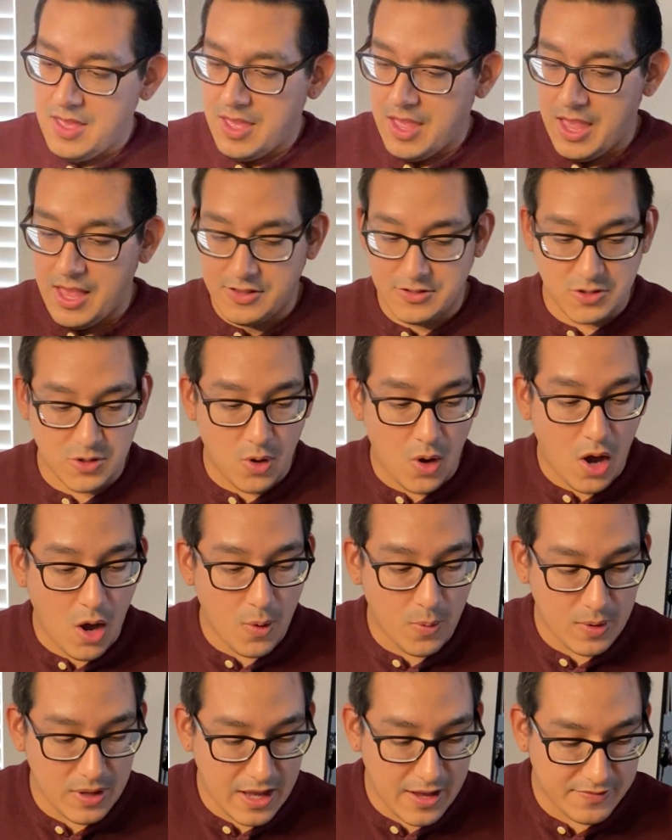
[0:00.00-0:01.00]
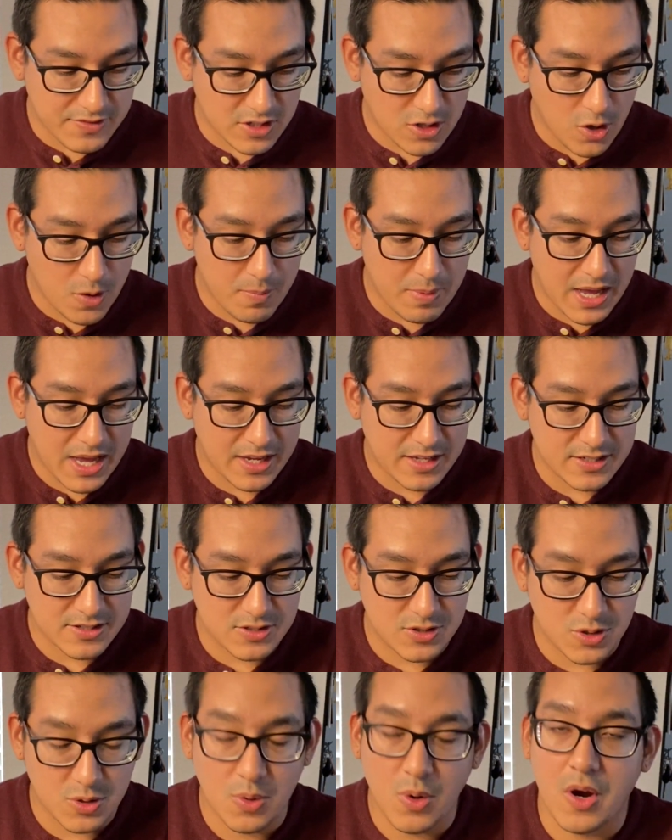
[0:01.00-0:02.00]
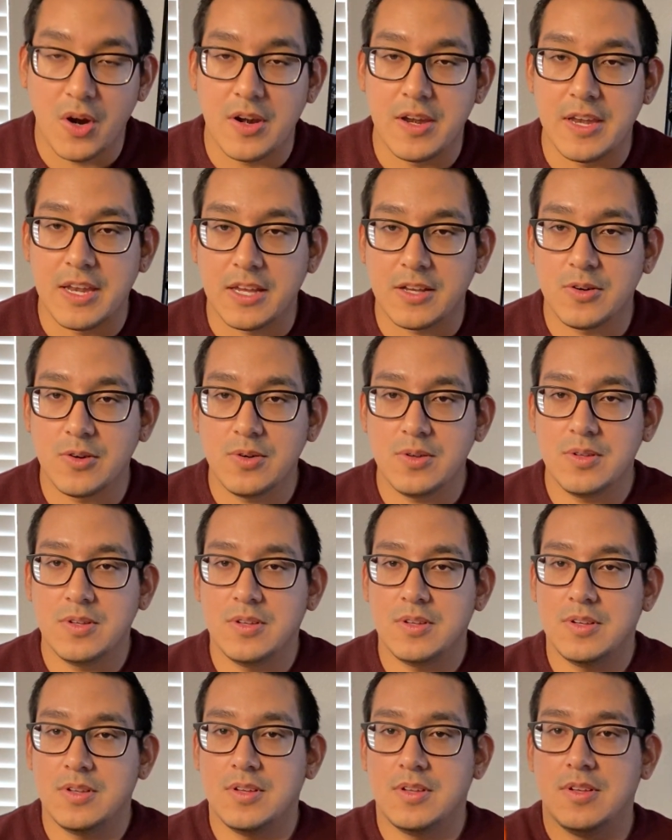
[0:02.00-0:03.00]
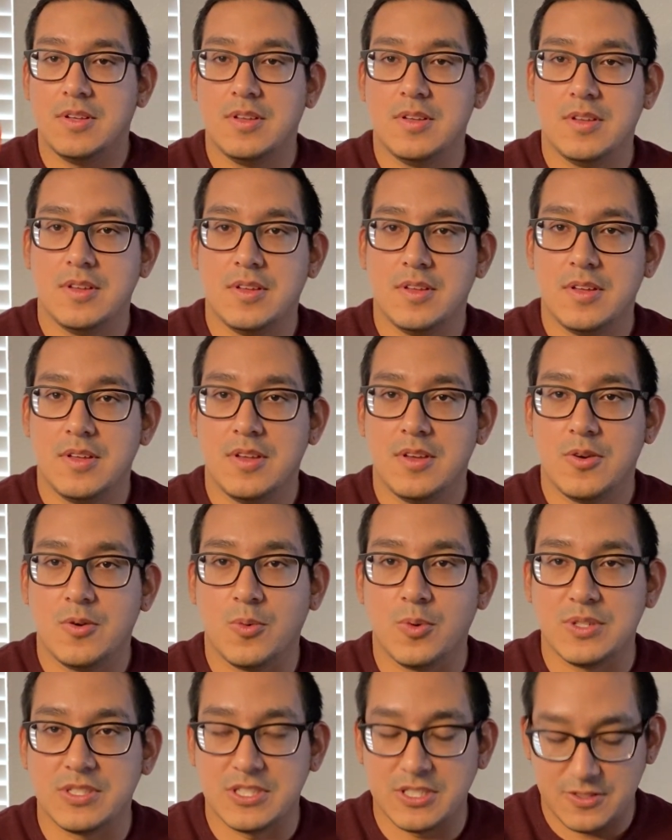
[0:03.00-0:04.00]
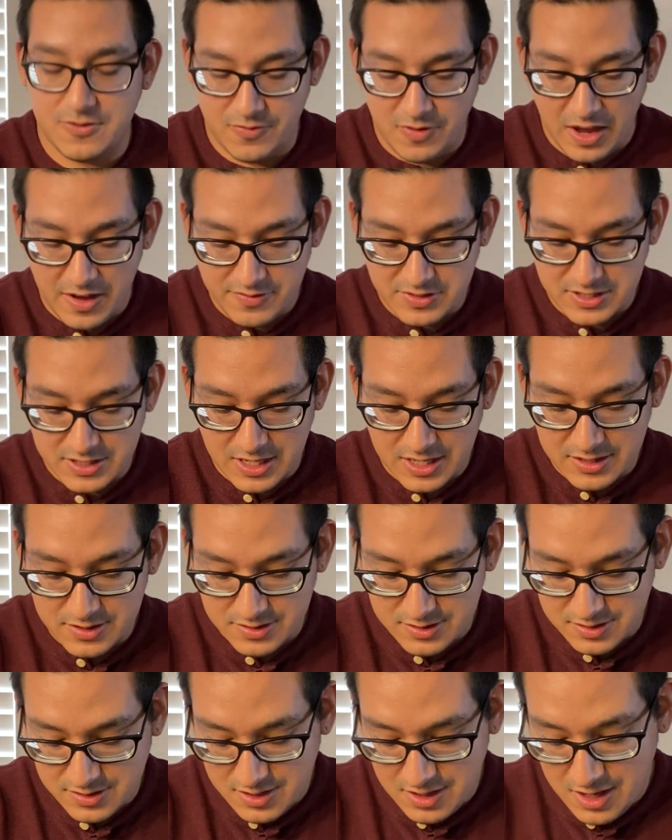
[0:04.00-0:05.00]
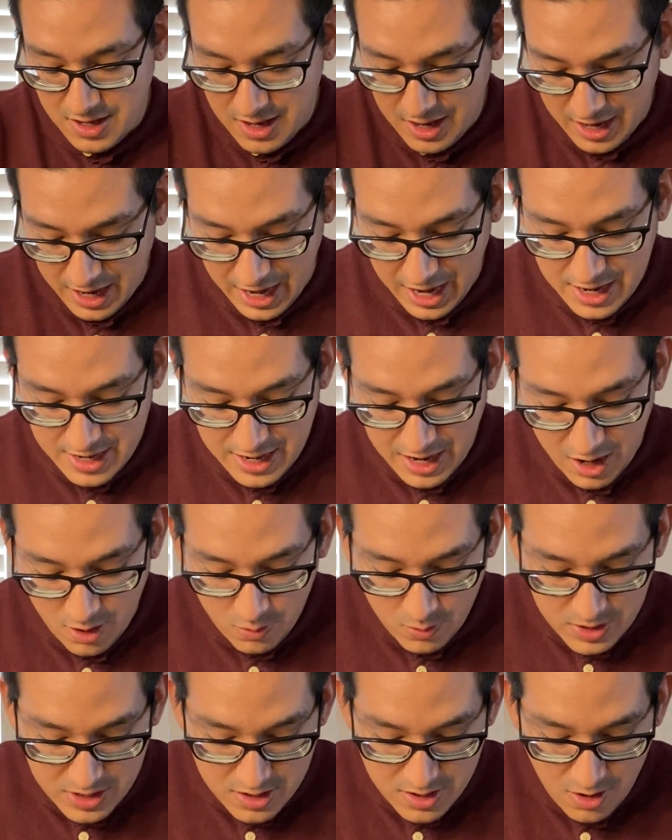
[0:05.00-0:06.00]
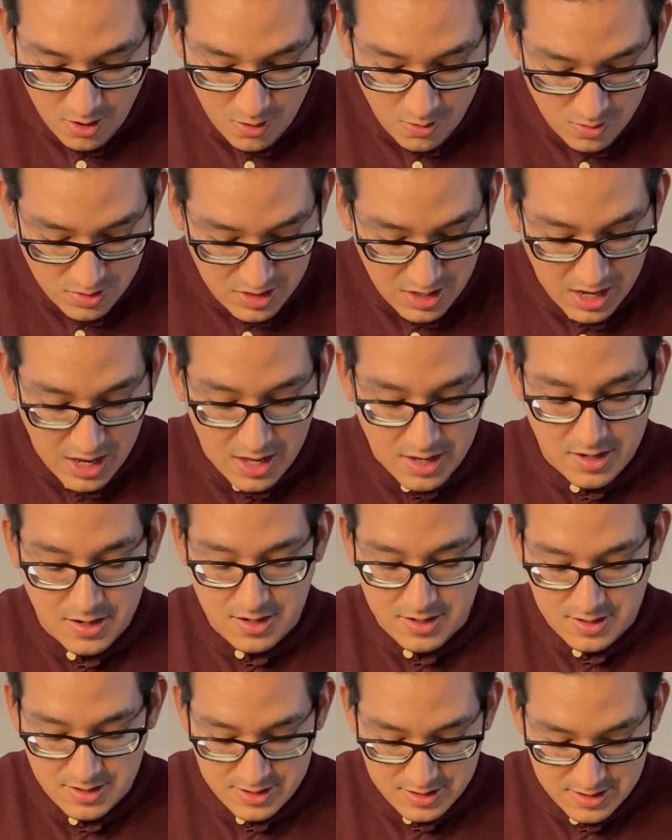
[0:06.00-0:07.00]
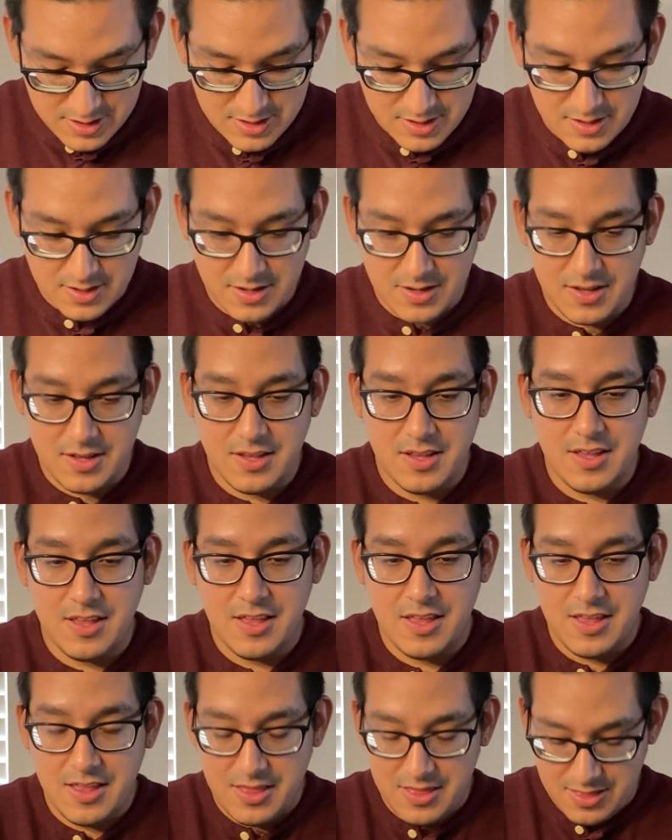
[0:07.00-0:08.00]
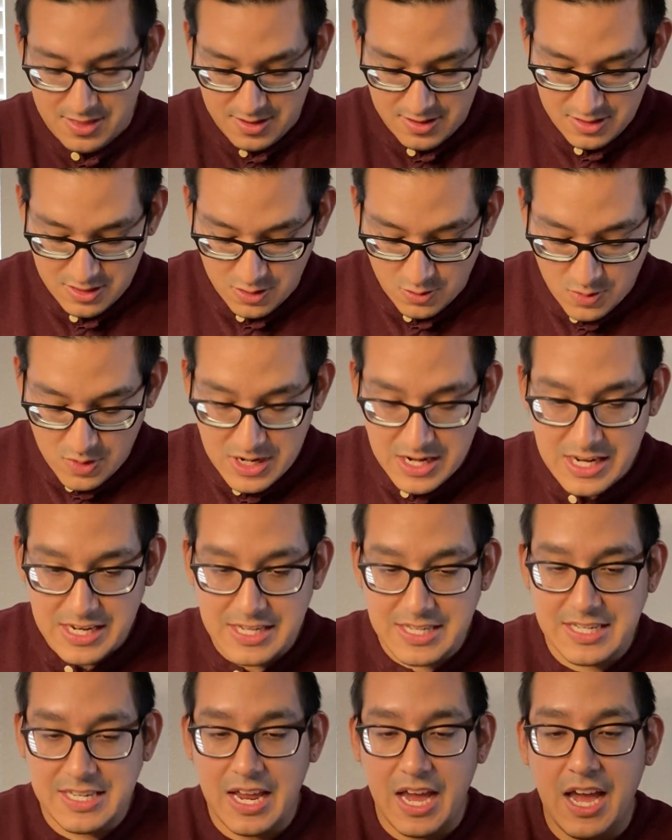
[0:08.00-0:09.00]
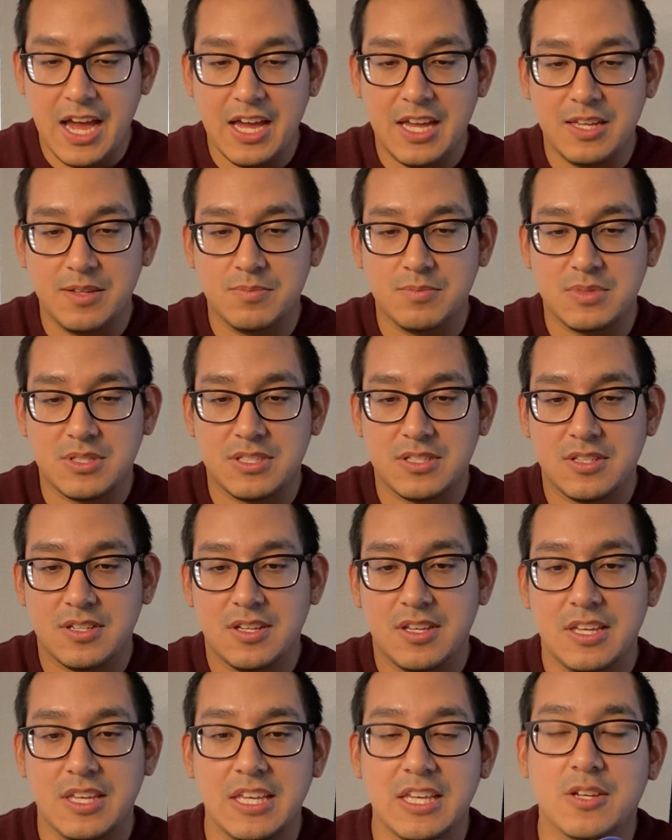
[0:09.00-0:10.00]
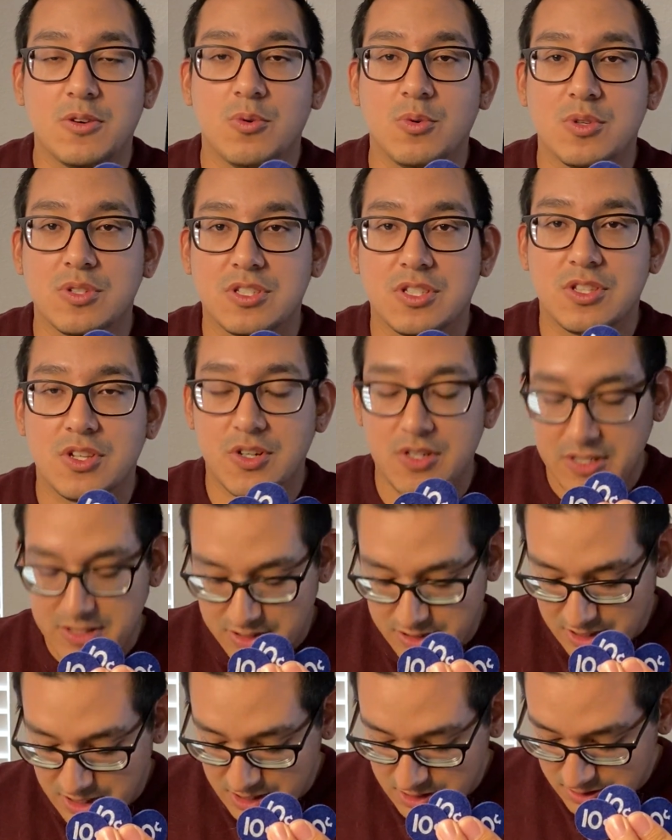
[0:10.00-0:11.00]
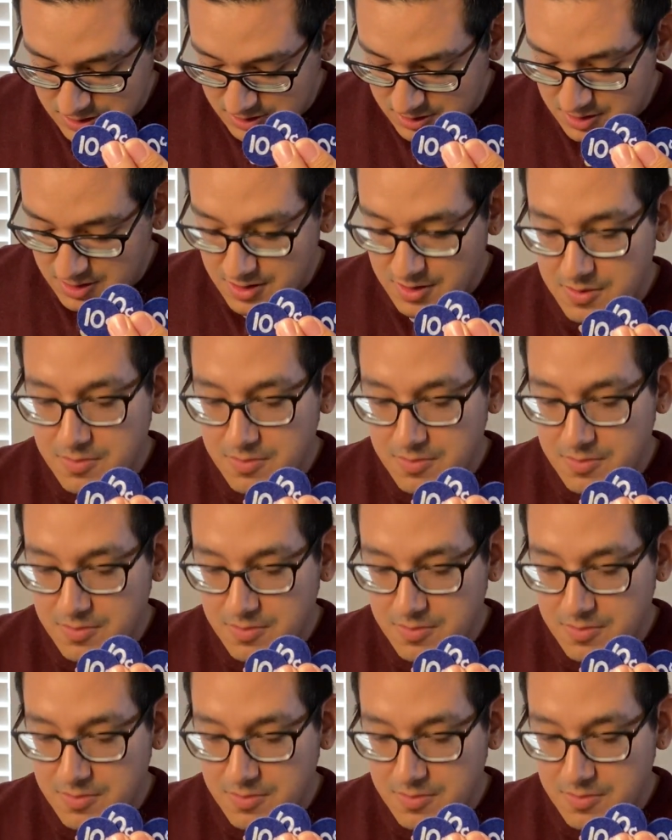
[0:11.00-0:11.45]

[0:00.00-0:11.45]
And so all we have to go back is to our nickel, which is 5 cents. And now we know that 3 dimes equals 30 cents.